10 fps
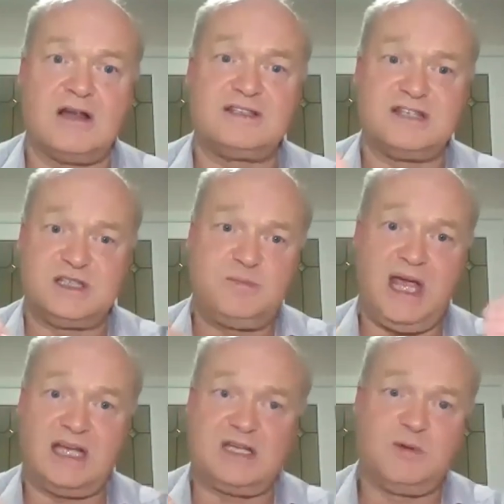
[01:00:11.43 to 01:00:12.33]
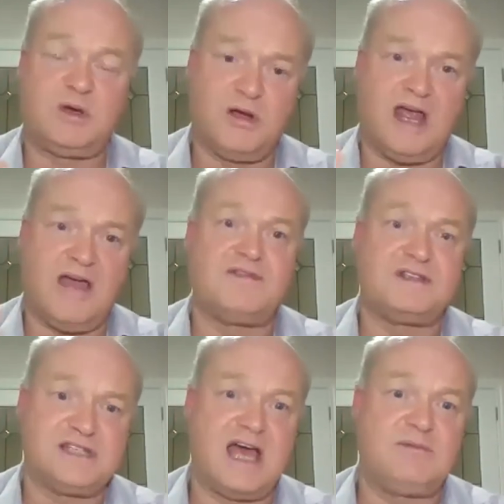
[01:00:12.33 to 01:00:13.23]
And I suspect we could have
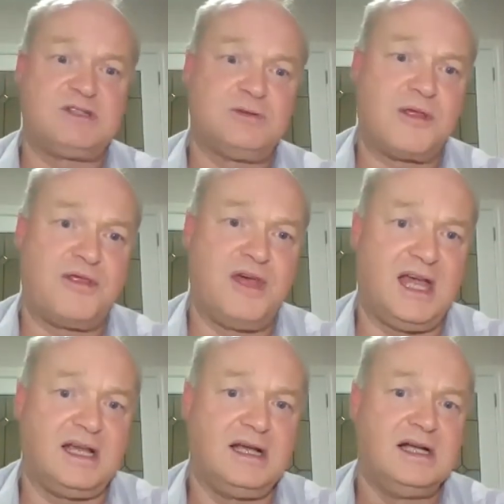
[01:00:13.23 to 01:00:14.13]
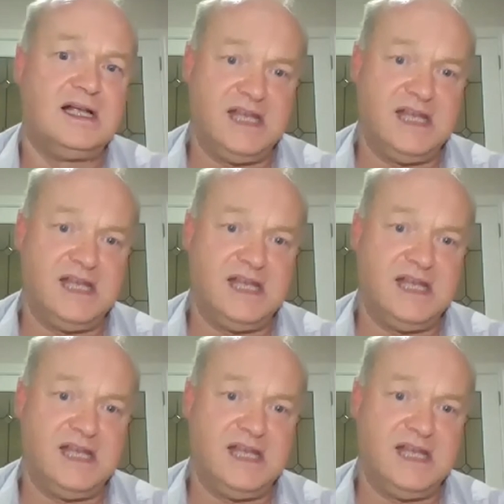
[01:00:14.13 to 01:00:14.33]
the same sort of thing